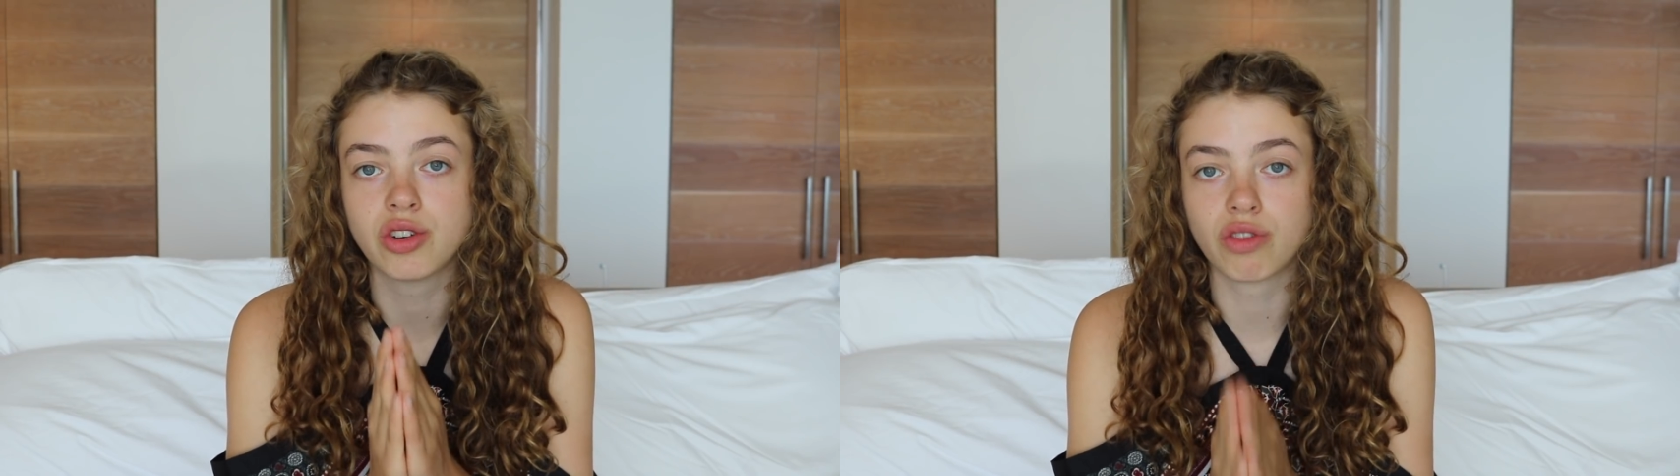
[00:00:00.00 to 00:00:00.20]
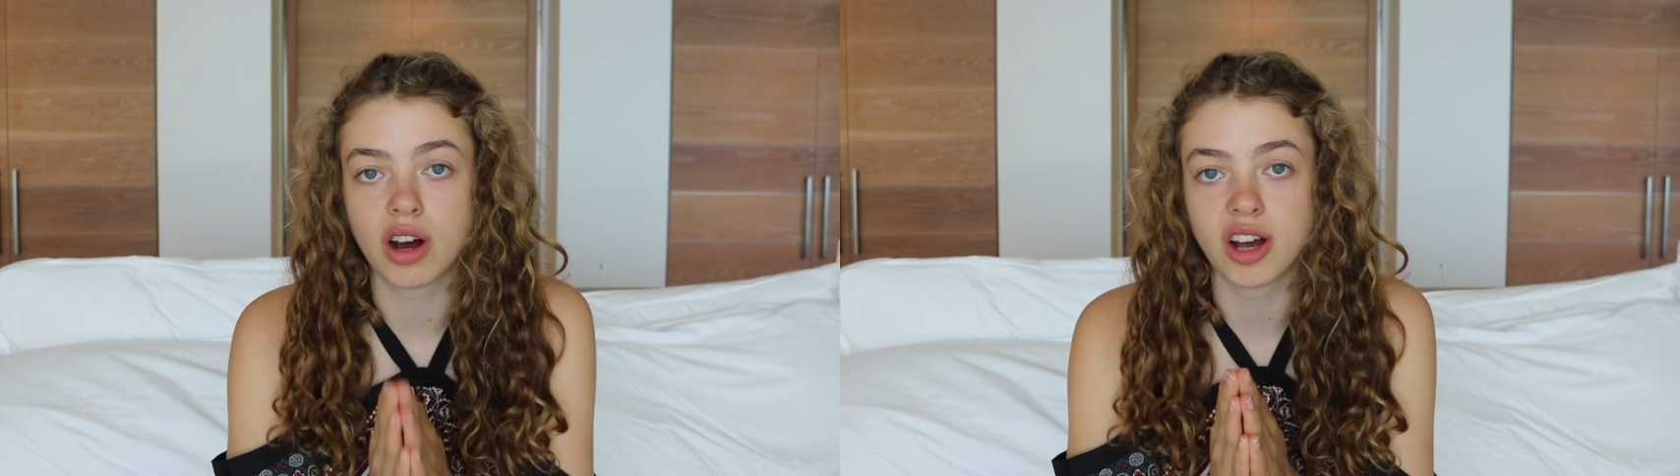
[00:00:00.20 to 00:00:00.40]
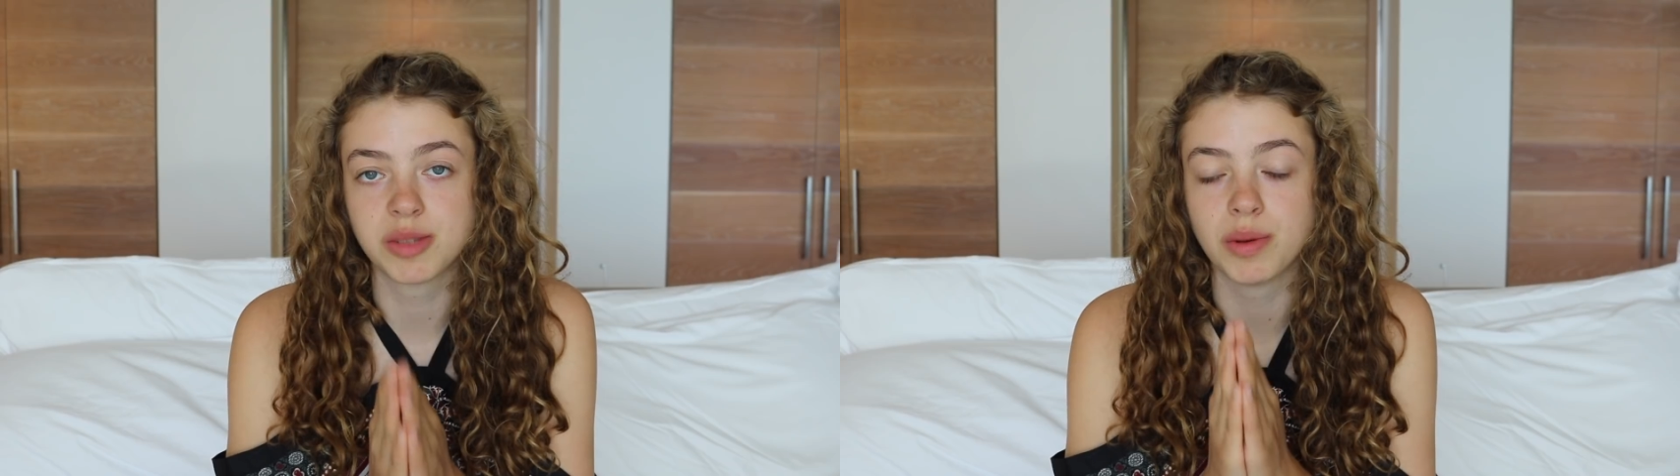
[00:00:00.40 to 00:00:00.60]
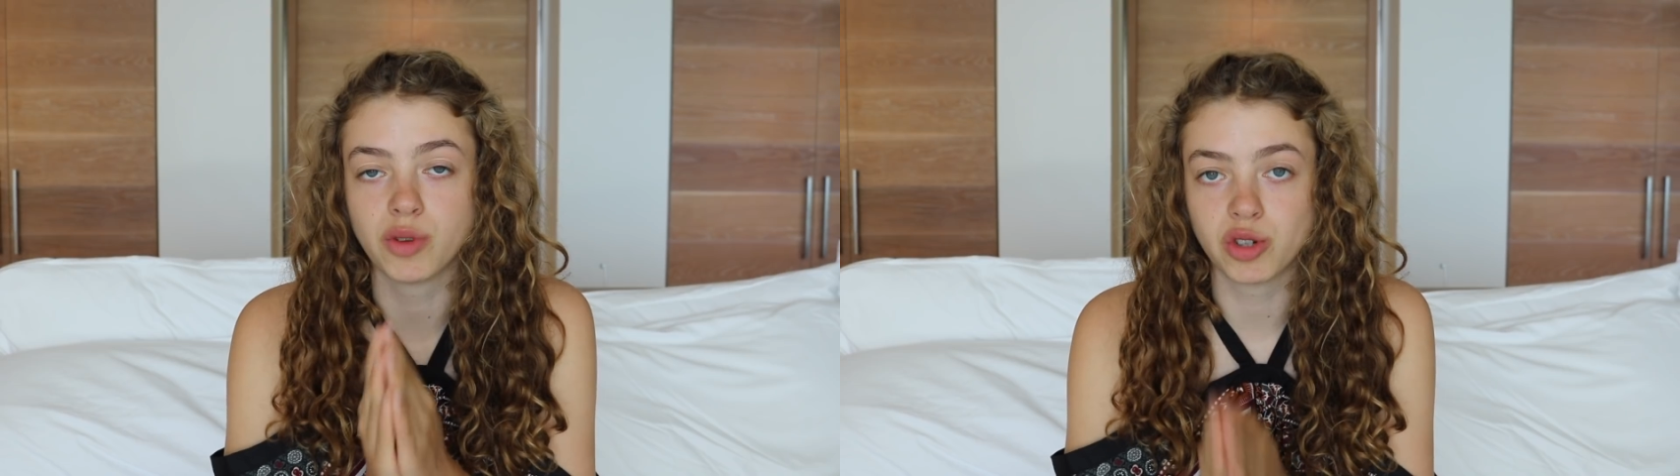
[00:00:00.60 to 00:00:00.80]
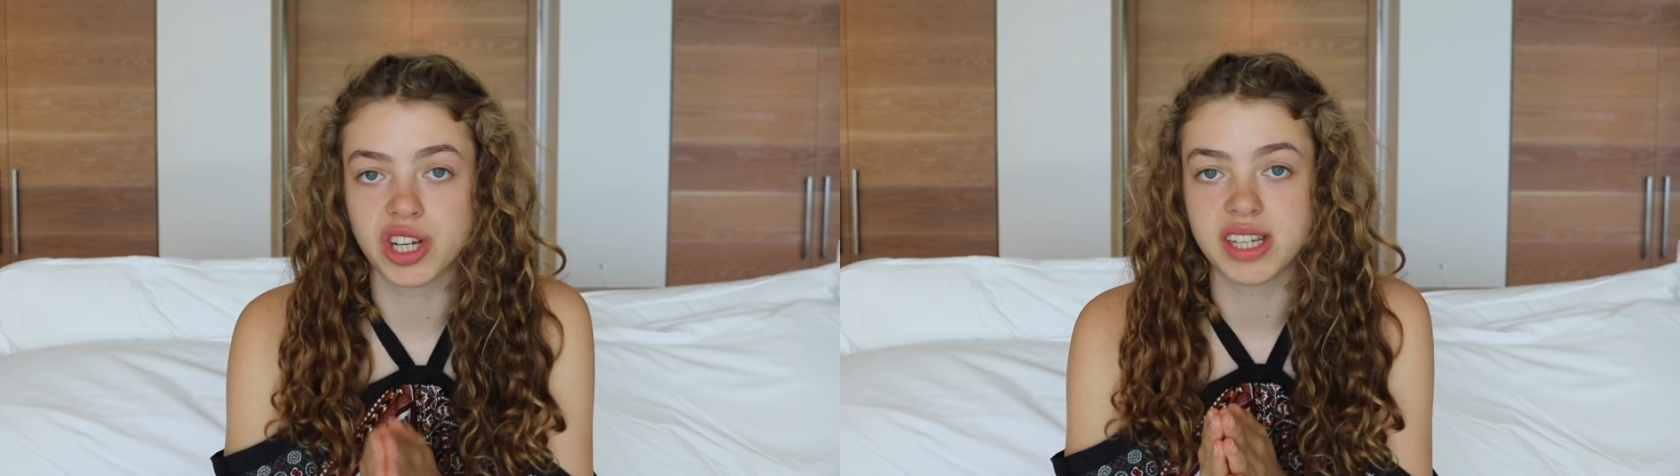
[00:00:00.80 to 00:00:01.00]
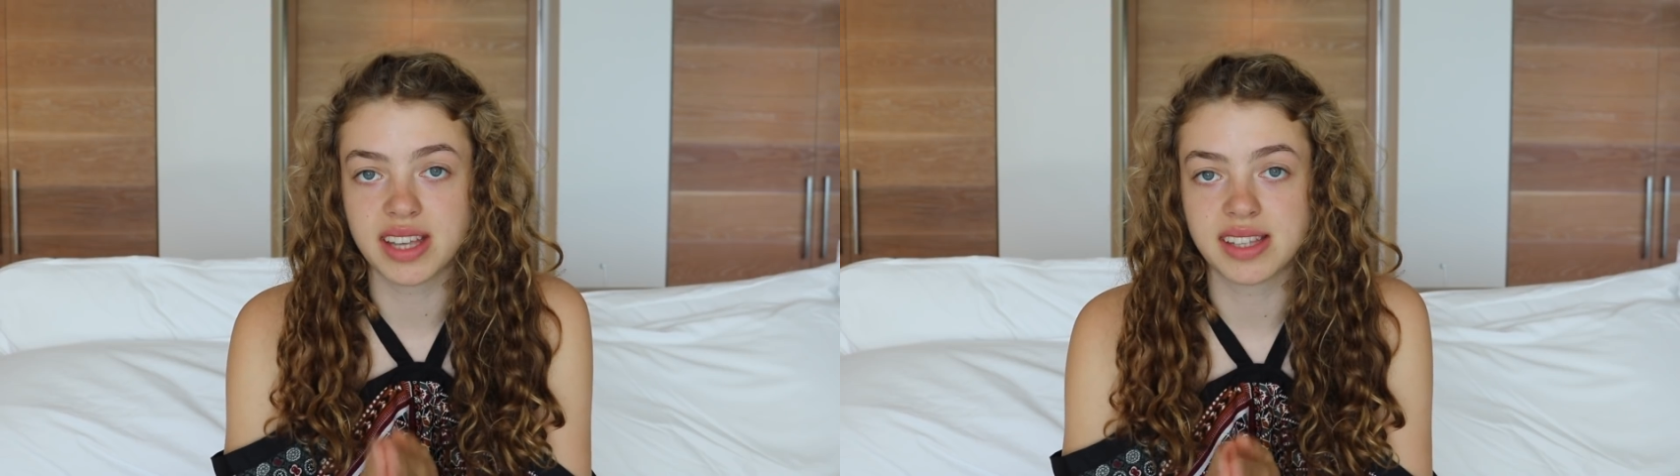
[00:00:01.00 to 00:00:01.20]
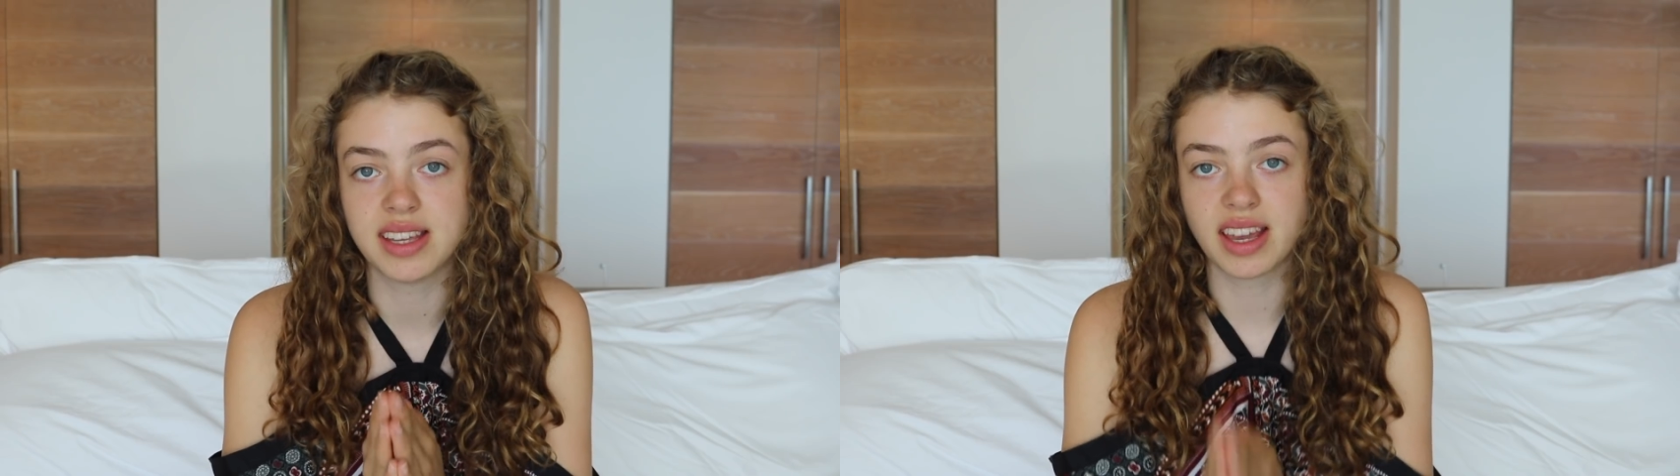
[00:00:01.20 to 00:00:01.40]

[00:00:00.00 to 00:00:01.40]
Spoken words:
grasp of your GCSE